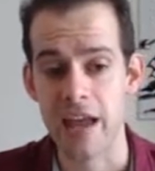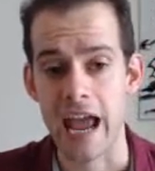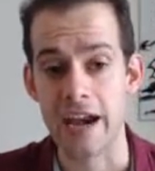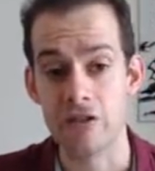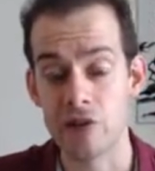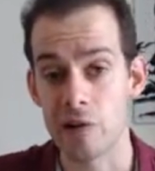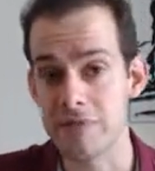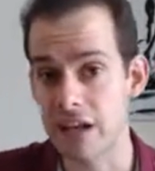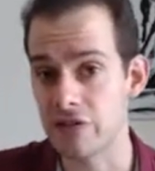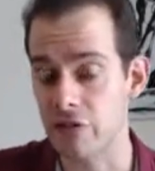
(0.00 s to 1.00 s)
And
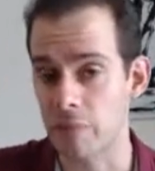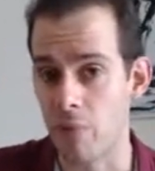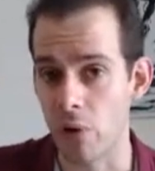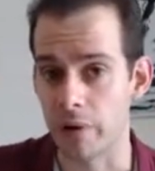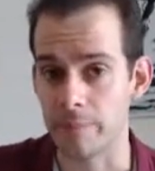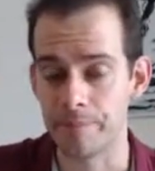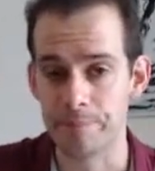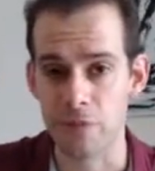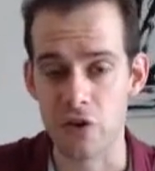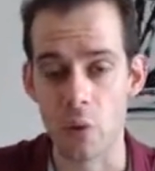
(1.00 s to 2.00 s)
circumstances are important.
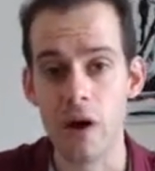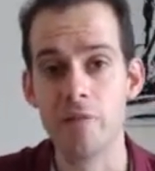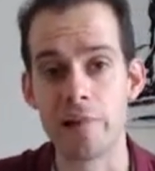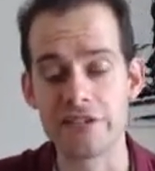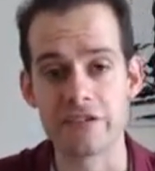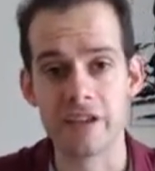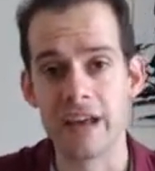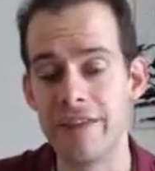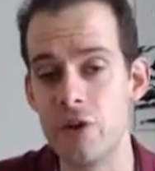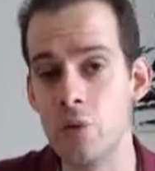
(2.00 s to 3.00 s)
So for instance,
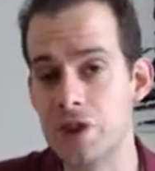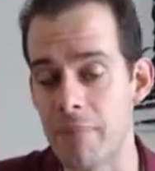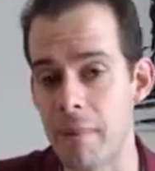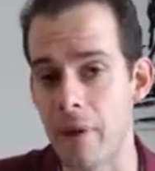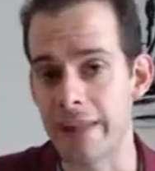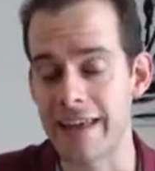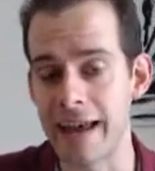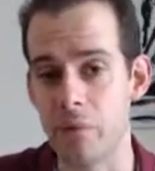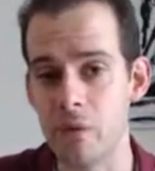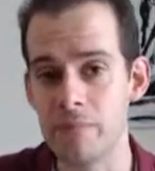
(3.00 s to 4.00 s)
if you jump up on a
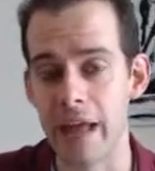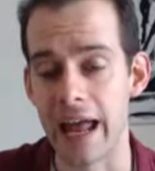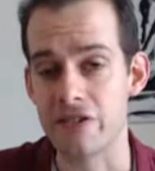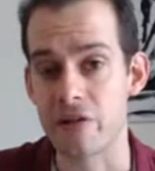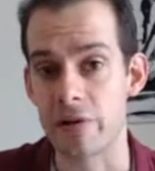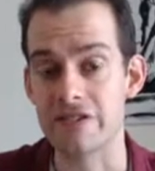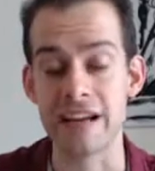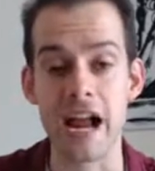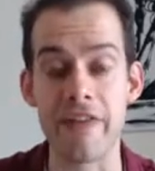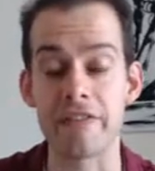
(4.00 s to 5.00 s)
table and start
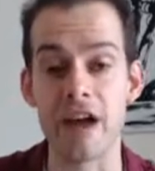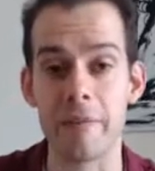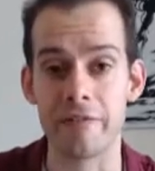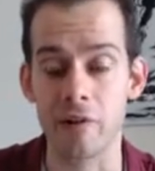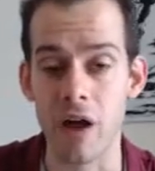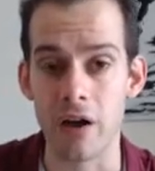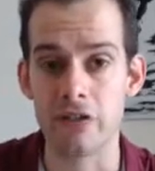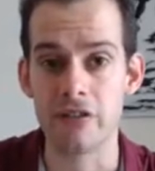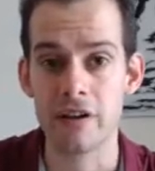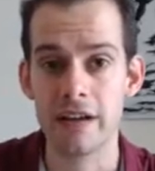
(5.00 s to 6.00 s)
singing at the top of your
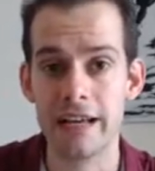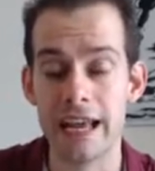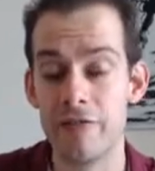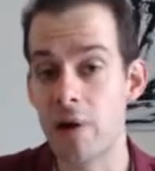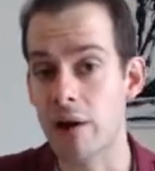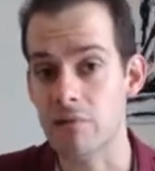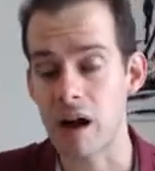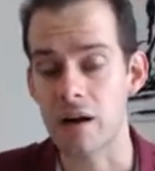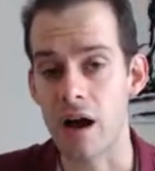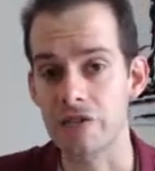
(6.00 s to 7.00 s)
lungs, if you're at a
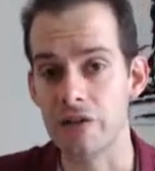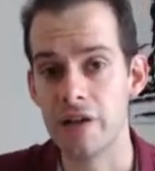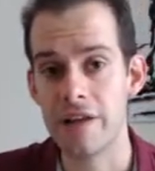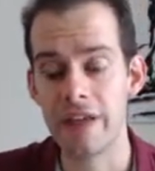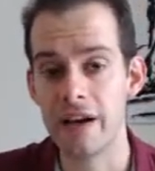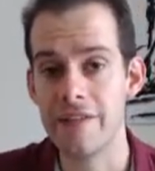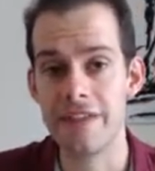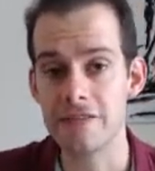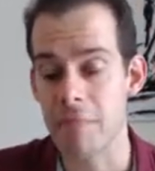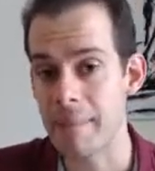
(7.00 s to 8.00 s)
rock concert, then
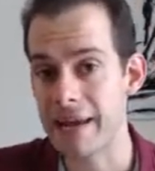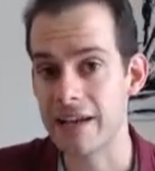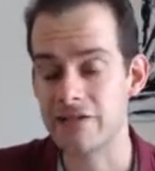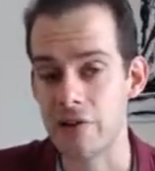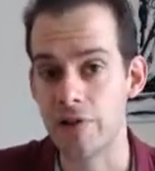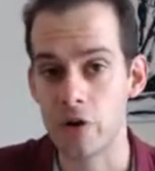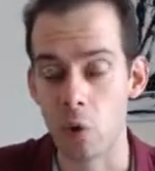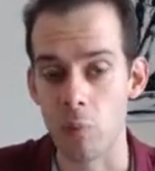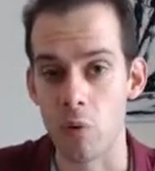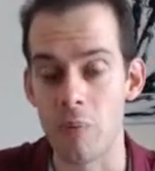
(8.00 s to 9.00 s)
this might be considered
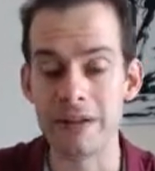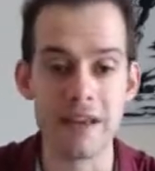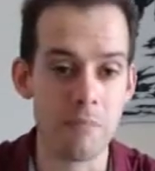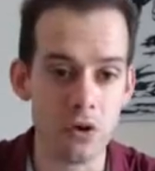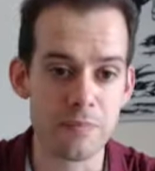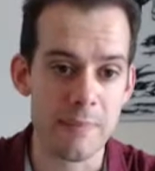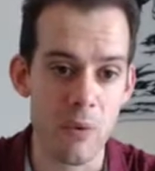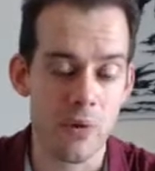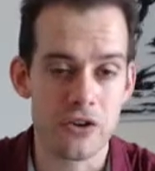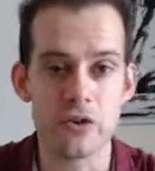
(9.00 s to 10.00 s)
normal. You might say most people
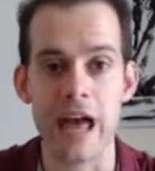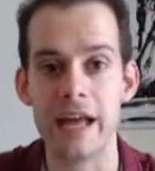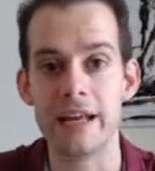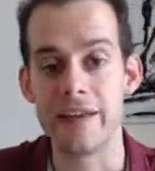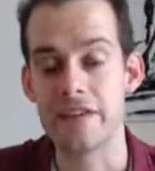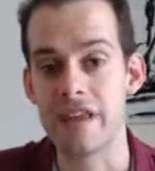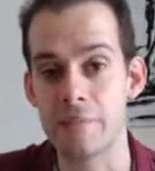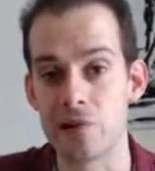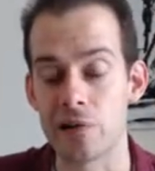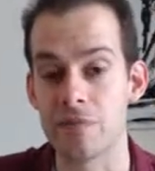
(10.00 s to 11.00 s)
would do that in the
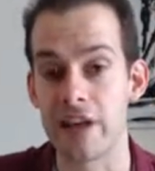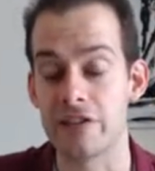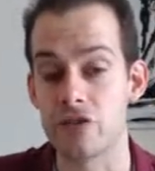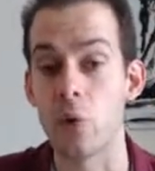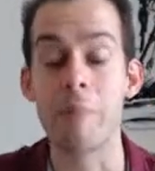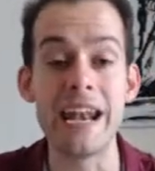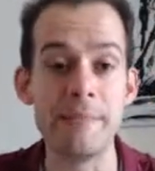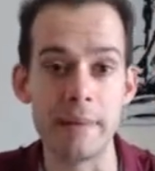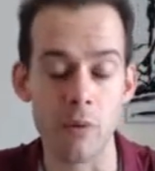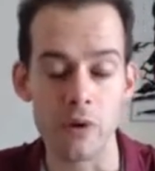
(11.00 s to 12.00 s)
same circumstances, or many
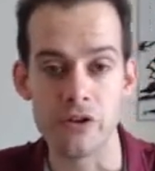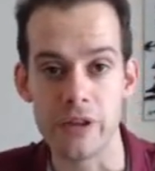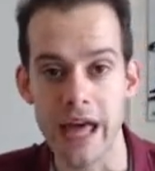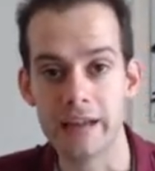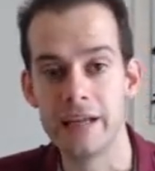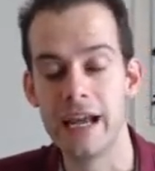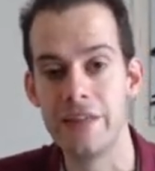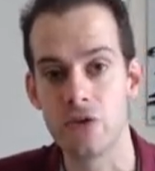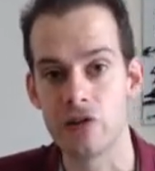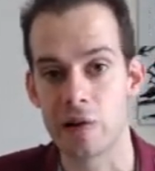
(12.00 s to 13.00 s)
people would do that in
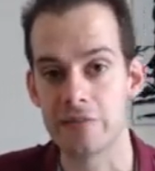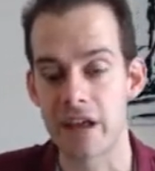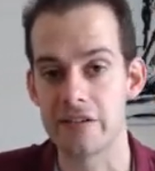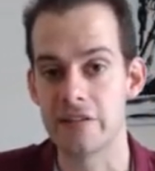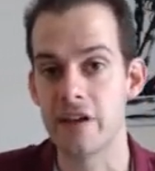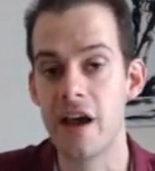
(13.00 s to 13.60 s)
those circumstances.